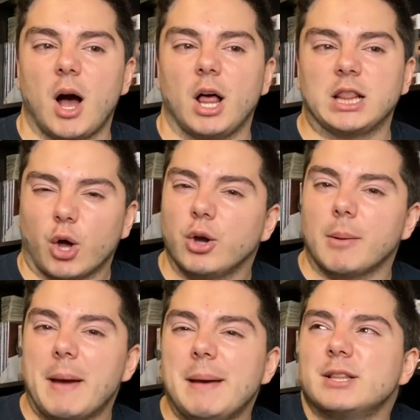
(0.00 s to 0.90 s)

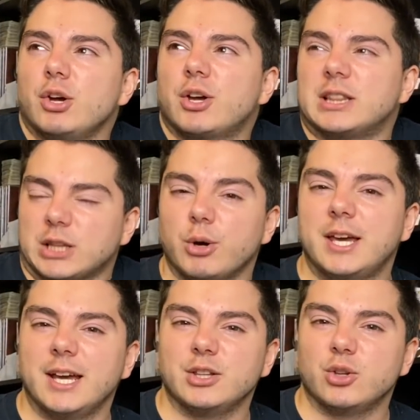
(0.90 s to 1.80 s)

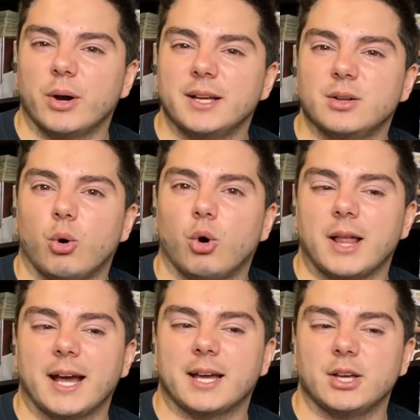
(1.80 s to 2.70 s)
low-key annoyed or,
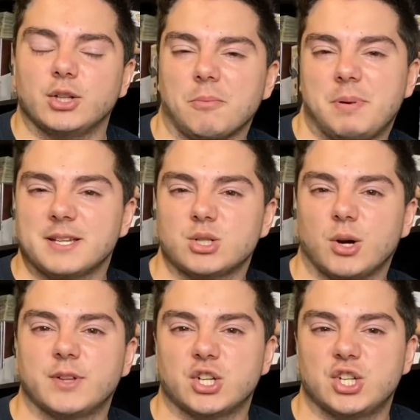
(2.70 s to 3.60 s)
like, you know, pissed
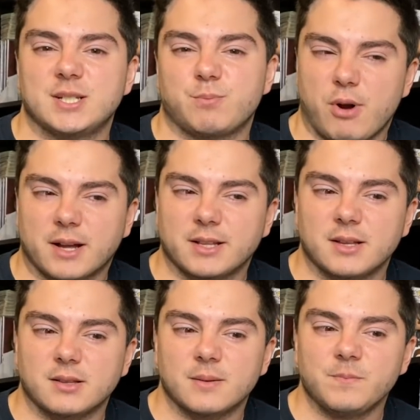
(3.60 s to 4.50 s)
off that she's
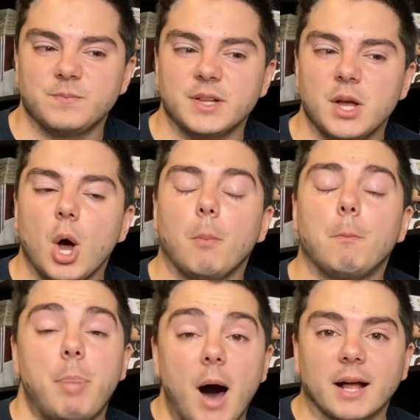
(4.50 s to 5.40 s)
pregnant.
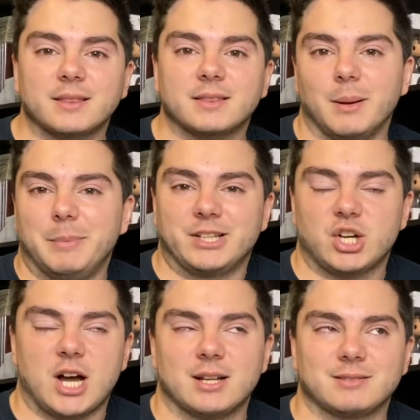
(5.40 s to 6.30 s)
But that means
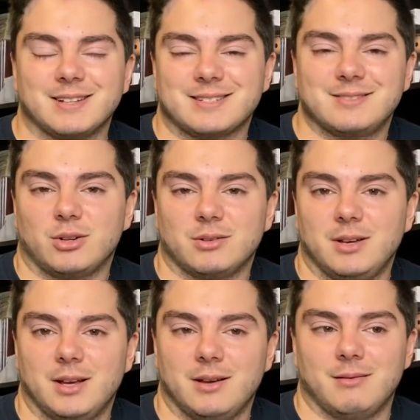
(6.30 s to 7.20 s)
you can't, it is what
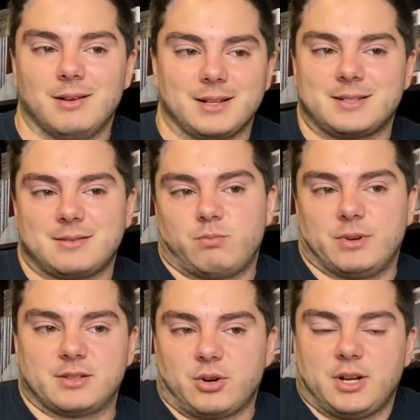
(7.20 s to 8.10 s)

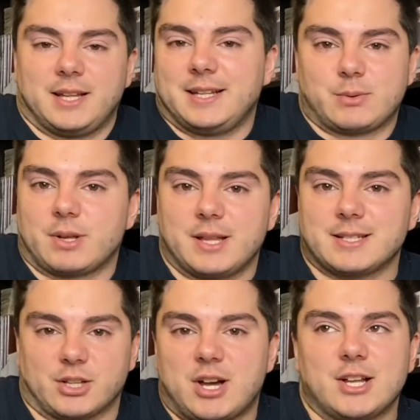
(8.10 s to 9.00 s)
it
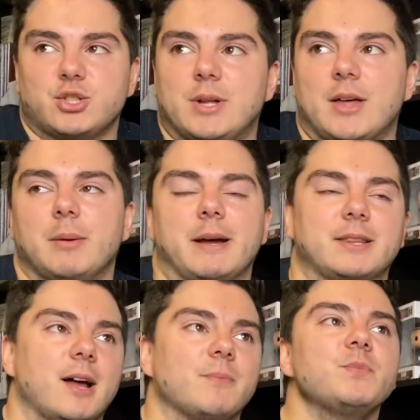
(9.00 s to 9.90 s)
is. Like, you can't do nothing about
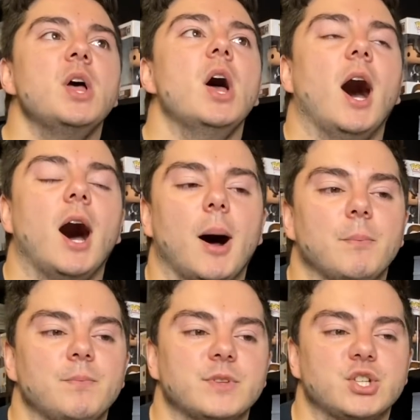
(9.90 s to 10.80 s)

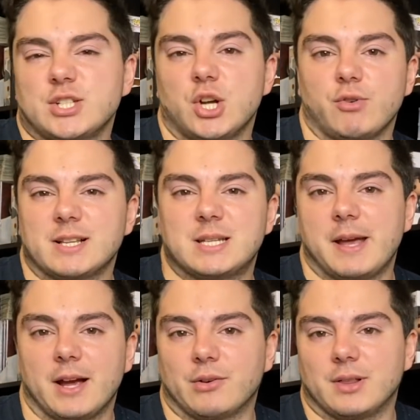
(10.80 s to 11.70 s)
that. She has no right to
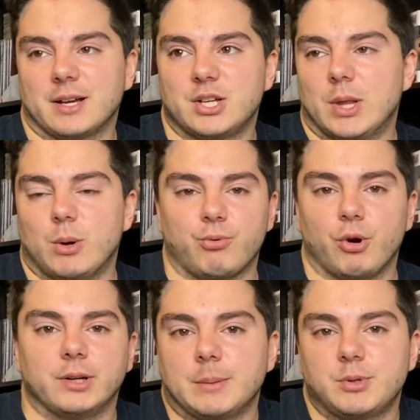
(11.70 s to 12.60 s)
be angry. Like, she's all
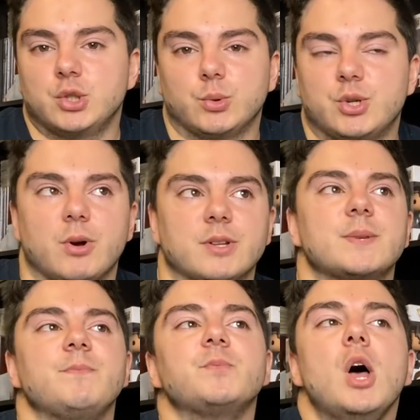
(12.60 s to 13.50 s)
broken up. She can do what she wants.